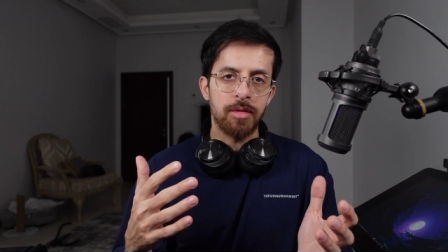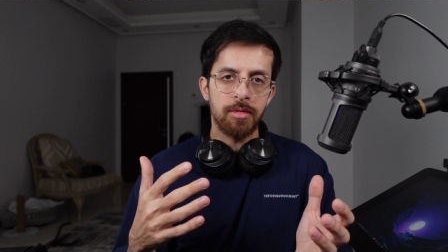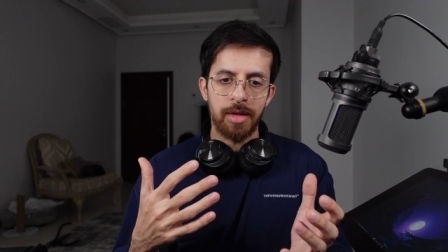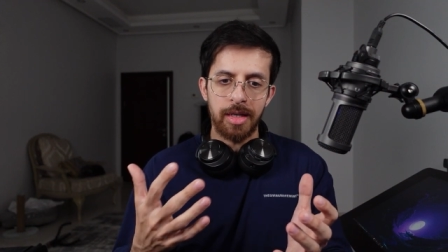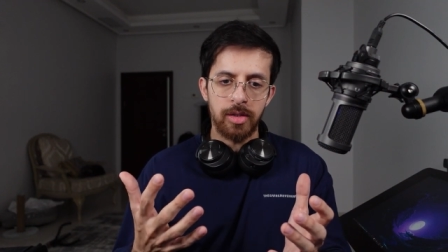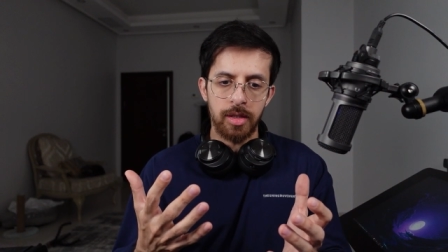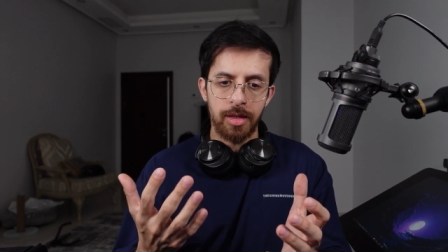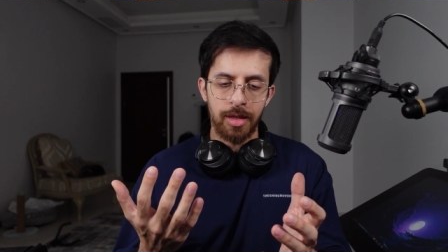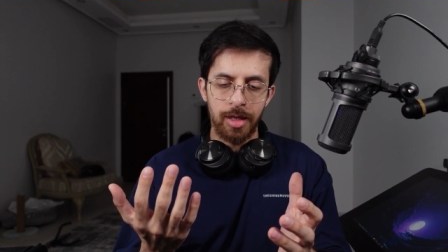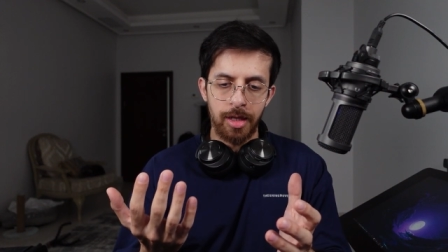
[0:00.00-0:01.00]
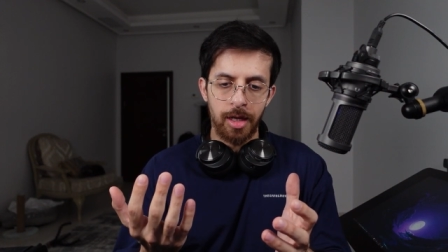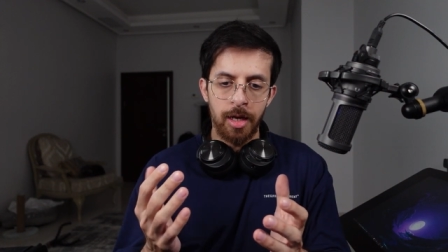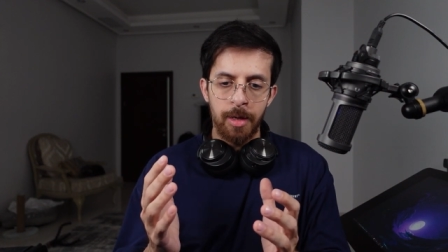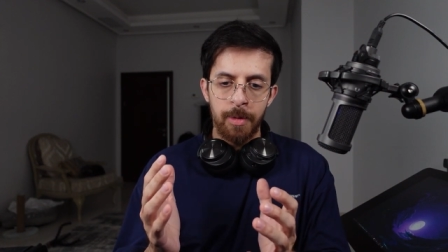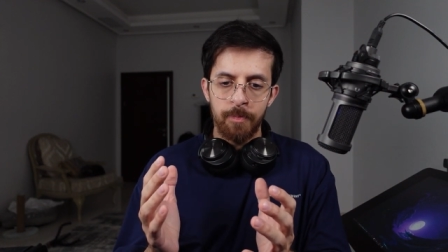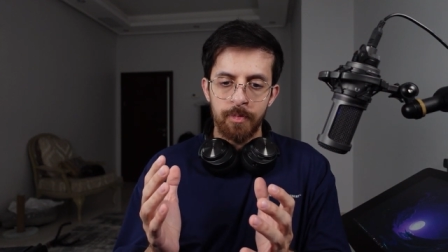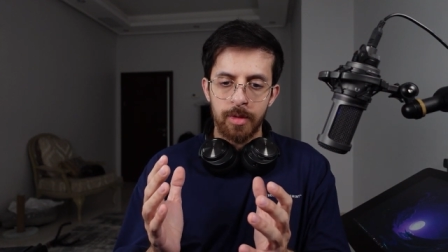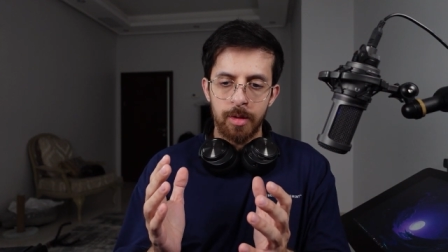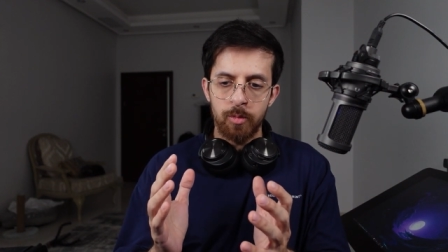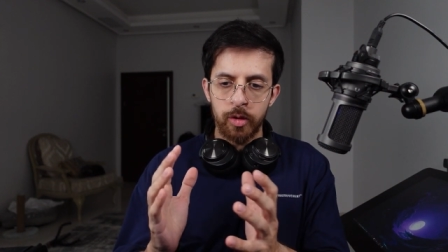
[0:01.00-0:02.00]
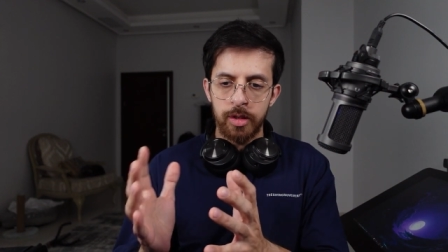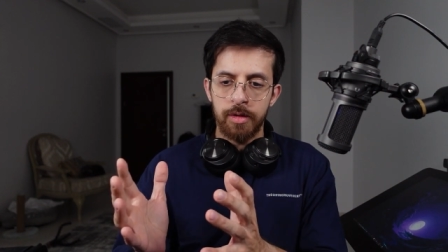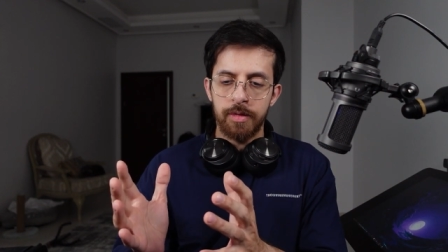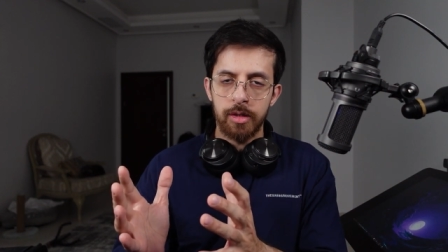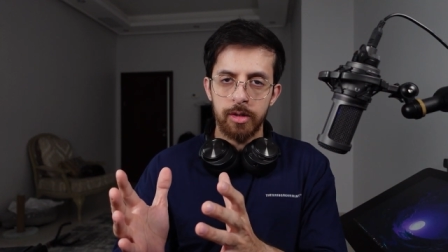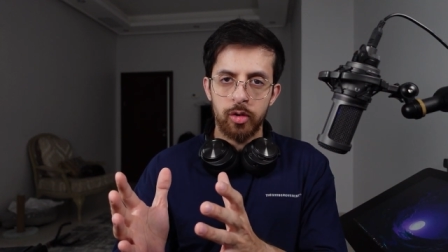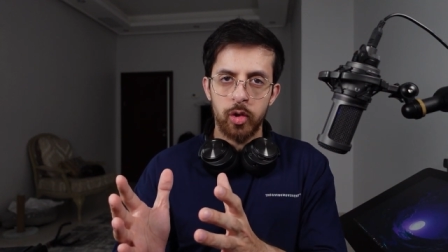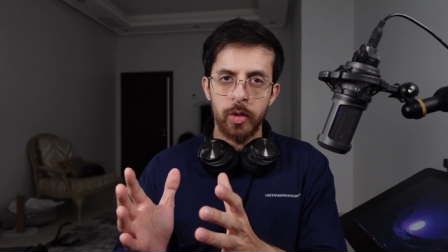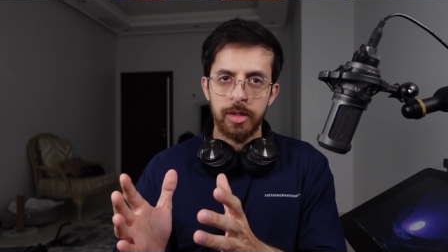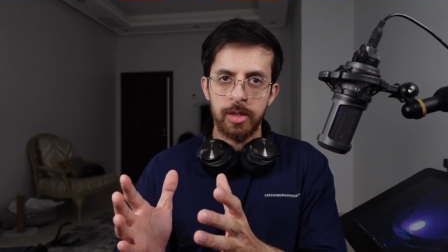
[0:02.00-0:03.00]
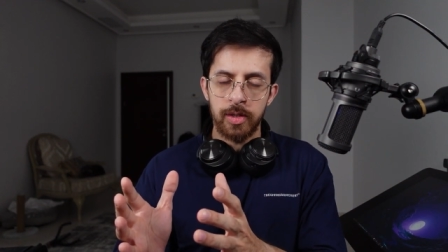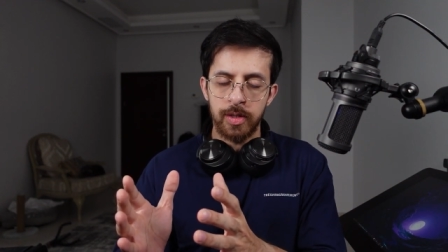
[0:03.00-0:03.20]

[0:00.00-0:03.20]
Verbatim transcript: facing the more difficult choices